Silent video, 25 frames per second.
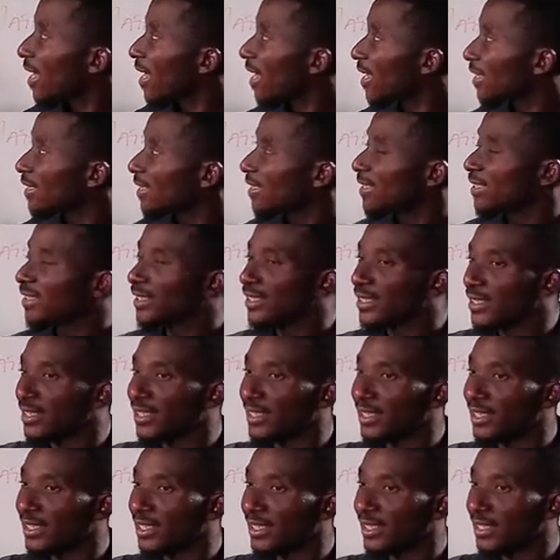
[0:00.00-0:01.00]

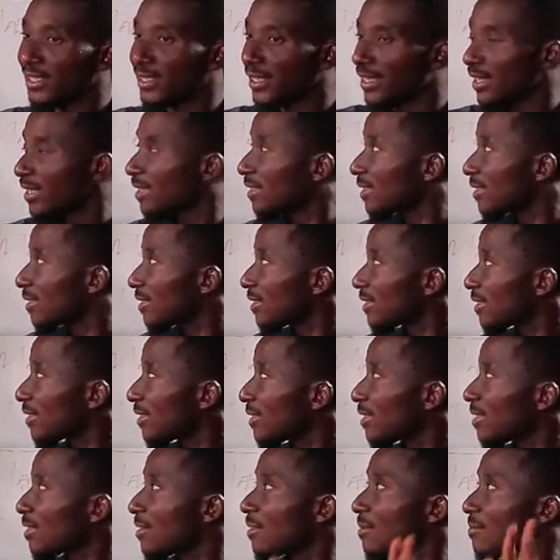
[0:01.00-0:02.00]
3x minus
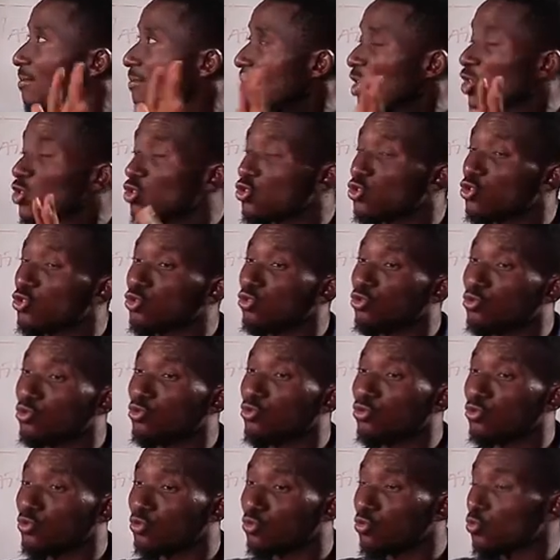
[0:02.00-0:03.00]
2y equals to 30,
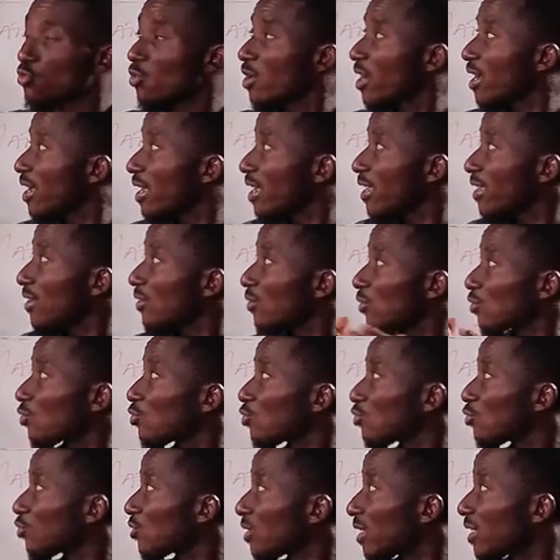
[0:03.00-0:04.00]
I name it
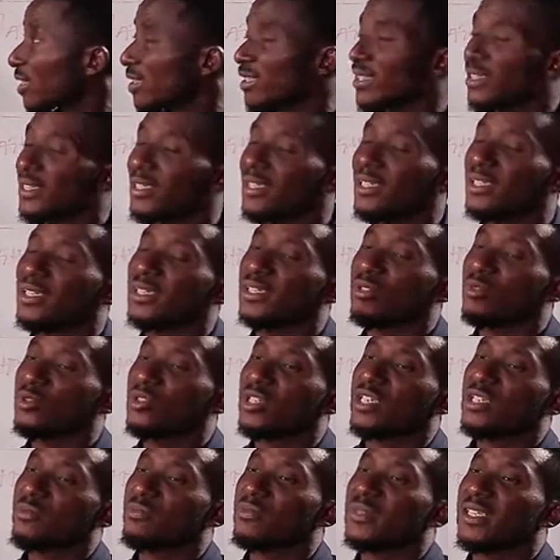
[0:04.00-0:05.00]
equation 2.
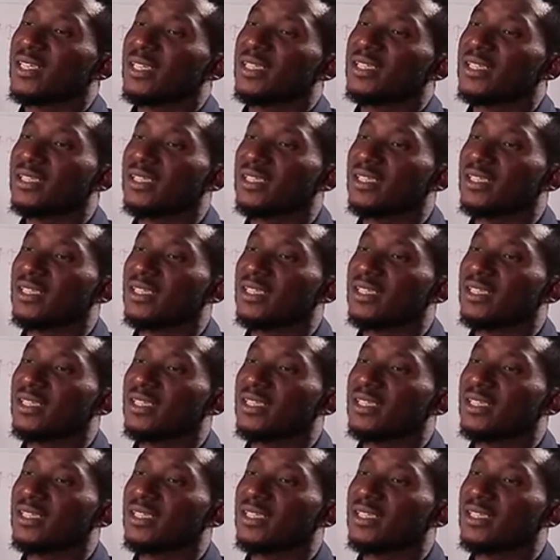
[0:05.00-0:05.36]
Then you can